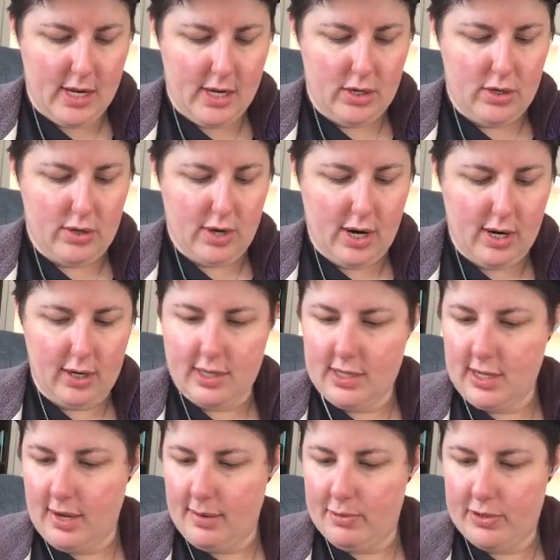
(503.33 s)
Drugs
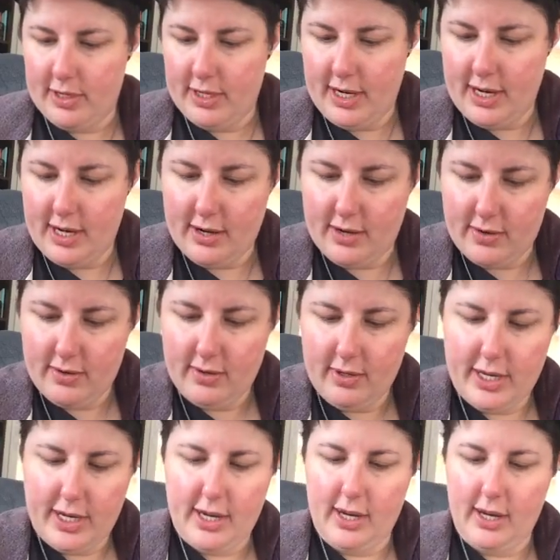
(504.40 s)
I'm on now.
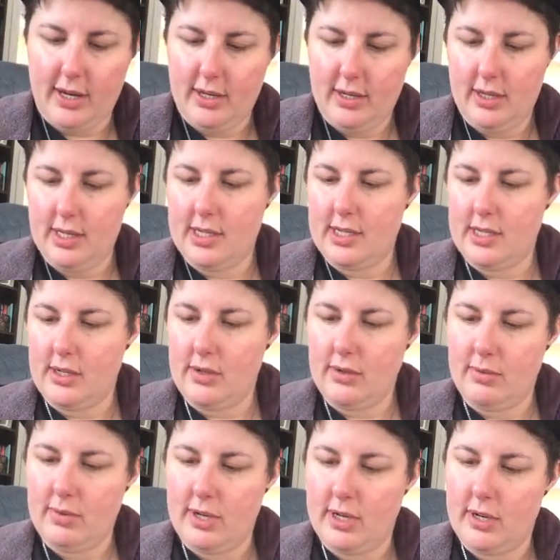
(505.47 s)
Okay, this is a good
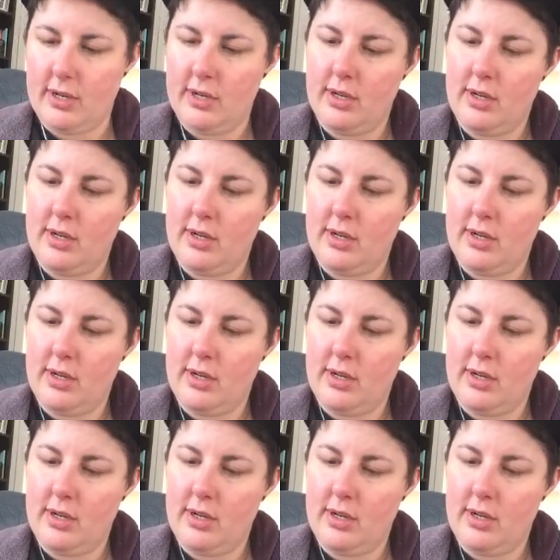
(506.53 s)
one.